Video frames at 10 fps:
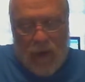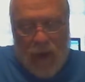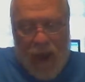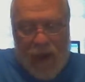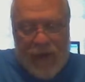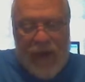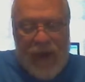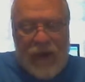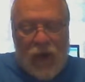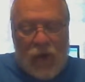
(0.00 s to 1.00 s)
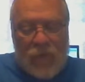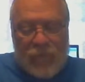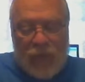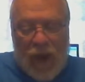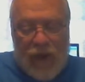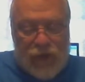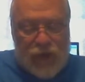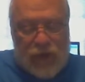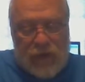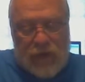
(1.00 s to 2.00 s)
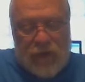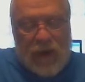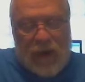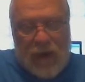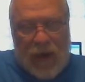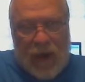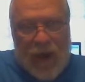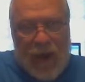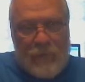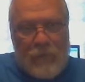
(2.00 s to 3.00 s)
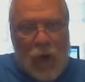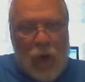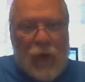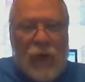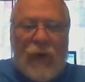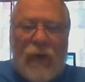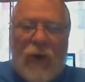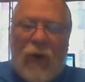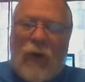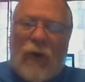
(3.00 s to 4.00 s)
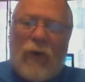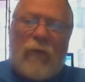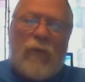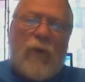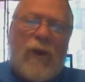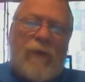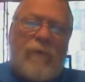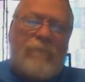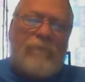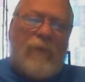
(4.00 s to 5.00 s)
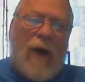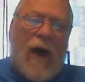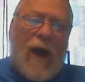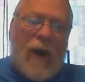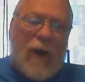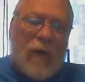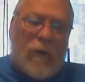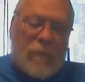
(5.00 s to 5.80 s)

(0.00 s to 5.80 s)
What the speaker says: and eat her flesh, and burn her with fire.